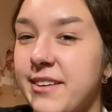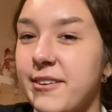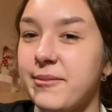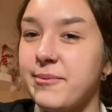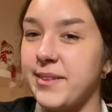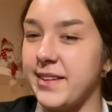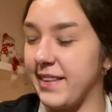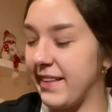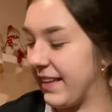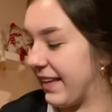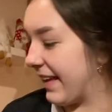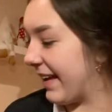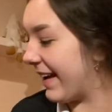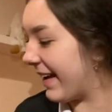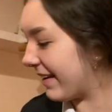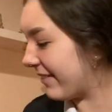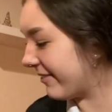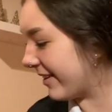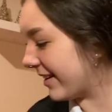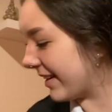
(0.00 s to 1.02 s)
open the
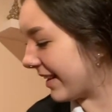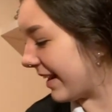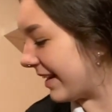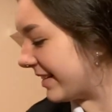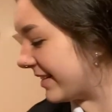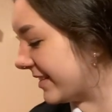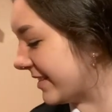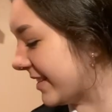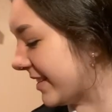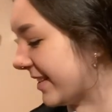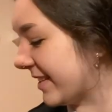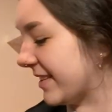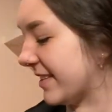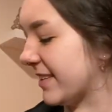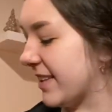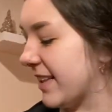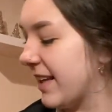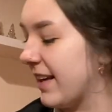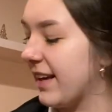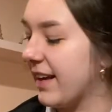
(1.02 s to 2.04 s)
advent
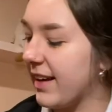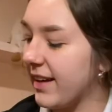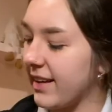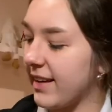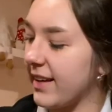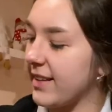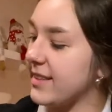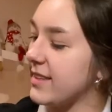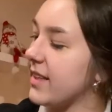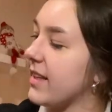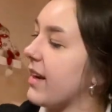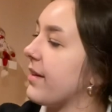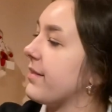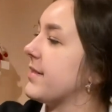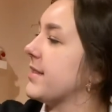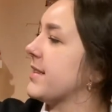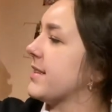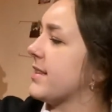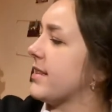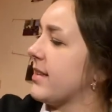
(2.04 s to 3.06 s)
calendars because today
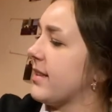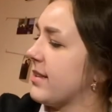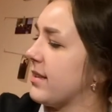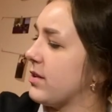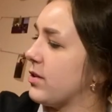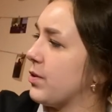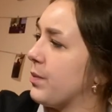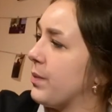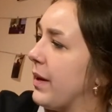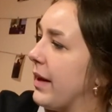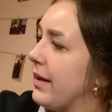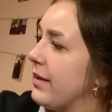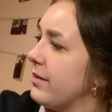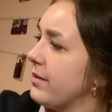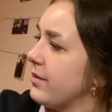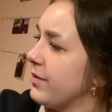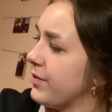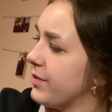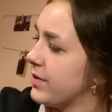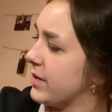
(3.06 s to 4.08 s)
was the
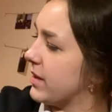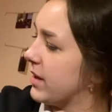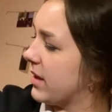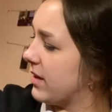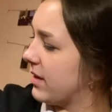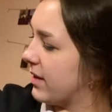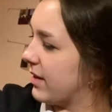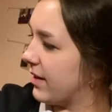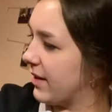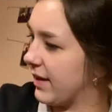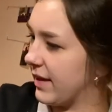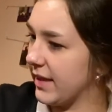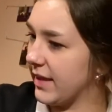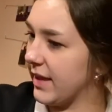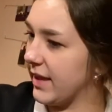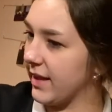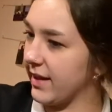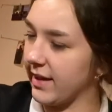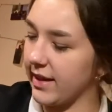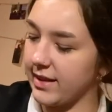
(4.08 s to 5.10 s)
12th, I
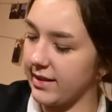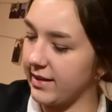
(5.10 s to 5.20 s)
think.